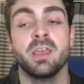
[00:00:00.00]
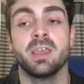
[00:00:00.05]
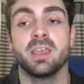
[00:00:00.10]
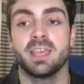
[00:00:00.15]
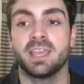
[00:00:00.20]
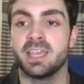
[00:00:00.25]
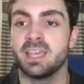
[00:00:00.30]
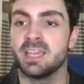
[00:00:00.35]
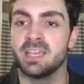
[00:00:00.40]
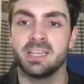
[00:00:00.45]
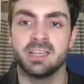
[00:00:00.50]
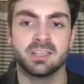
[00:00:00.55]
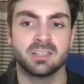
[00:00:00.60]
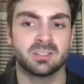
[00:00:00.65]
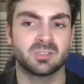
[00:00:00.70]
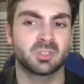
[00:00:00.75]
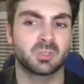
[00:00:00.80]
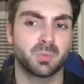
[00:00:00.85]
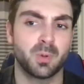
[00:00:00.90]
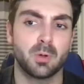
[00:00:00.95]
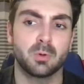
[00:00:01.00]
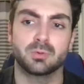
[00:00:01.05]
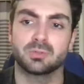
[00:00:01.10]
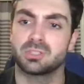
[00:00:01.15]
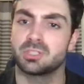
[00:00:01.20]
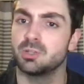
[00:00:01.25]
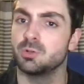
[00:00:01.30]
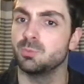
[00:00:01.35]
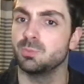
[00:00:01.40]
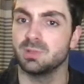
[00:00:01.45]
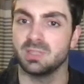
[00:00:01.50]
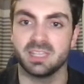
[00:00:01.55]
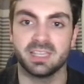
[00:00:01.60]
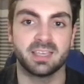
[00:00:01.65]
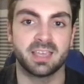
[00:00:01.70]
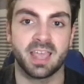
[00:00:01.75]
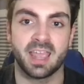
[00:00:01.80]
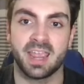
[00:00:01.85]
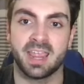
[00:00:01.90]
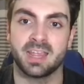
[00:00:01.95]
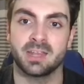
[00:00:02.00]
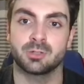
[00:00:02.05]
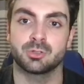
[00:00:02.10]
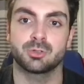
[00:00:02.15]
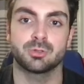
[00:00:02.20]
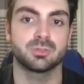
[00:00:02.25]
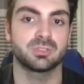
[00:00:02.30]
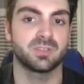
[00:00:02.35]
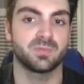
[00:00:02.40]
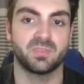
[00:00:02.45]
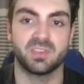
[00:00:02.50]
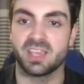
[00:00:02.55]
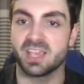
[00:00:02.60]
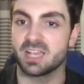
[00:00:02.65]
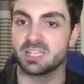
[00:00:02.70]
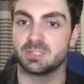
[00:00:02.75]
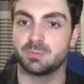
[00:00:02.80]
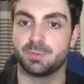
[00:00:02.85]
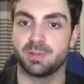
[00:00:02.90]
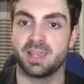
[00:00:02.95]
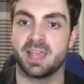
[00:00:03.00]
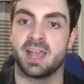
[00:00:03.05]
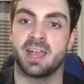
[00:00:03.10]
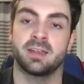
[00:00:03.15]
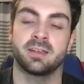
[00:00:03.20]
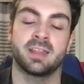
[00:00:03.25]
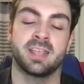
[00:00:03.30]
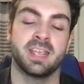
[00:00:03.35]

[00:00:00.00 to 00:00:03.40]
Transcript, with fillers: he spoke to Malika Andrews of ESPN